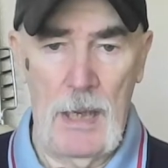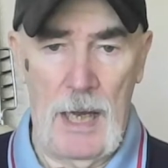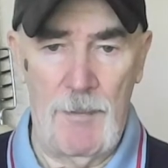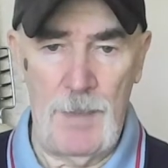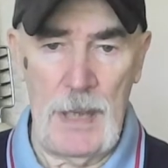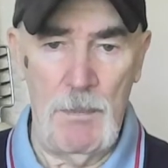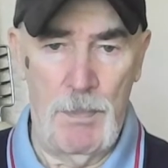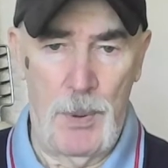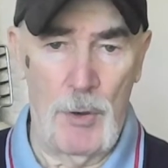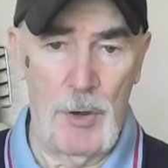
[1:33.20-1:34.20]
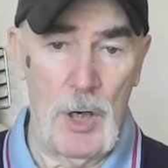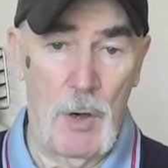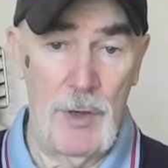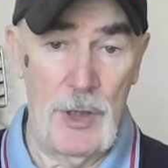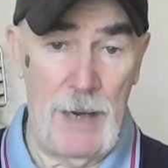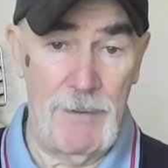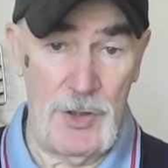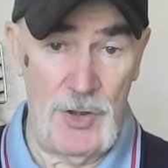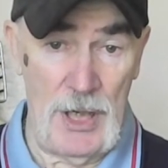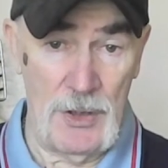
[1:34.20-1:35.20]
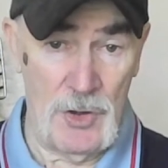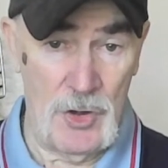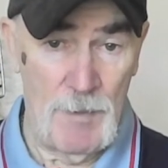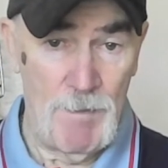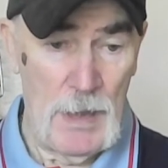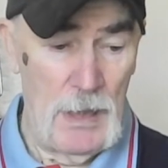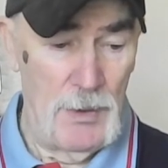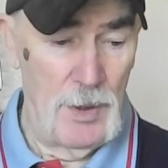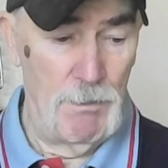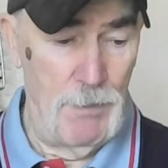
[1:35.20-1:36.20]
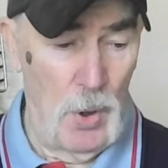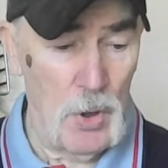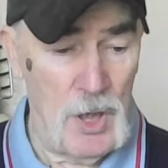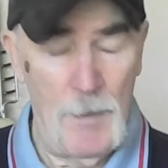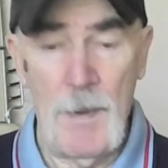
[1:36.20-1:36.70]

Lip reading: I've been poring over it ever since. The book